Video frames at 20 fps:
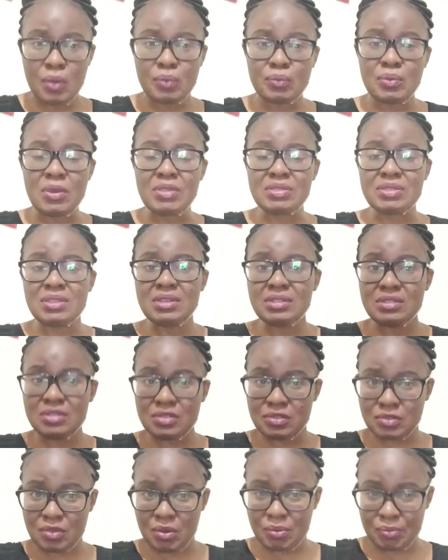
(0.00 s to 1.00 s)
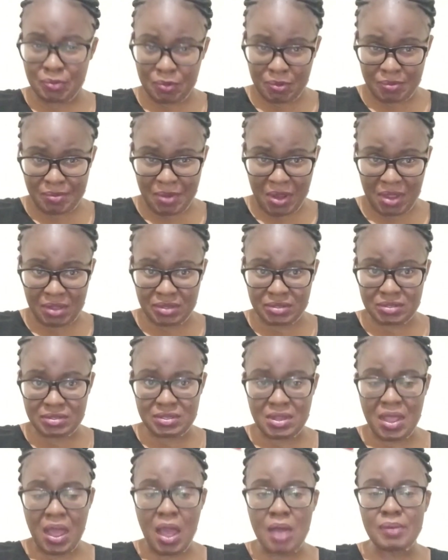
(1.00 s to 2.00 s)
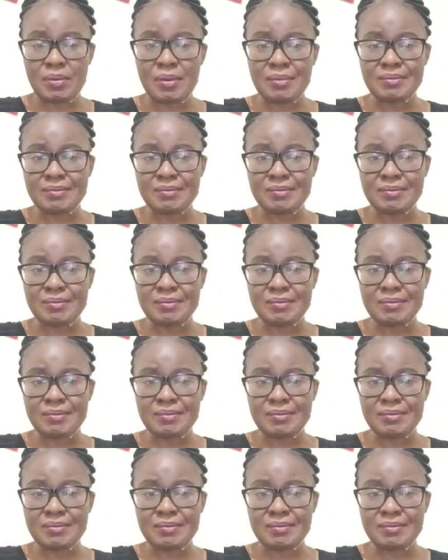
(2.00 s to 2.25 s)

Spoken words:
When this is compromised, our